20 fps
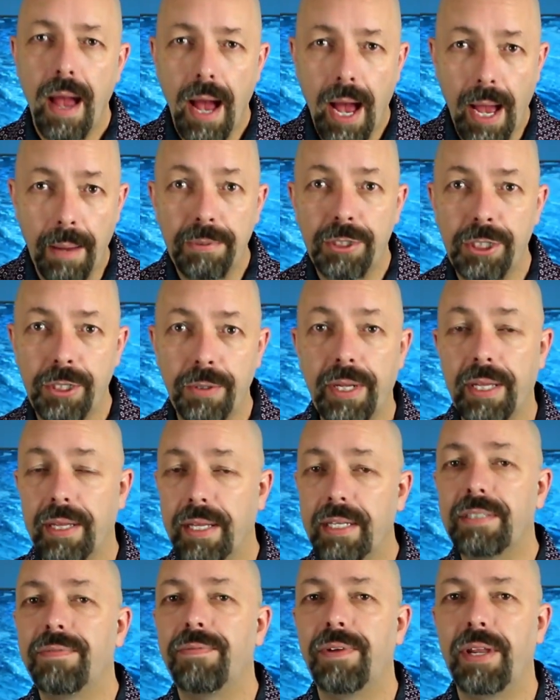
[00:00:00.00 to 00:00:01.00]
I'm shooting
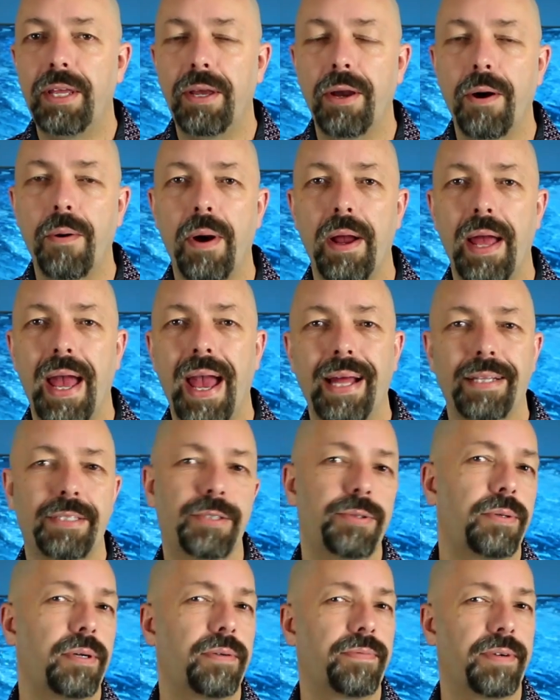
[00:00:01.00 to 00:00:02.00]
this video at
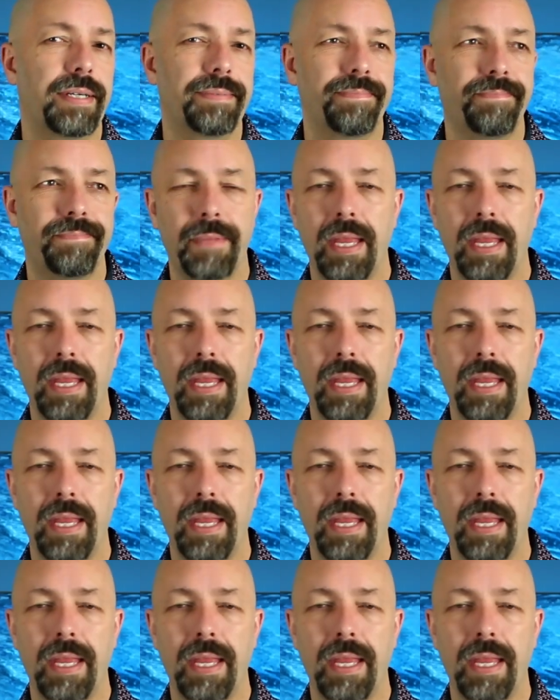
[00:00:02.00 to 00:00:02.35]
sort of a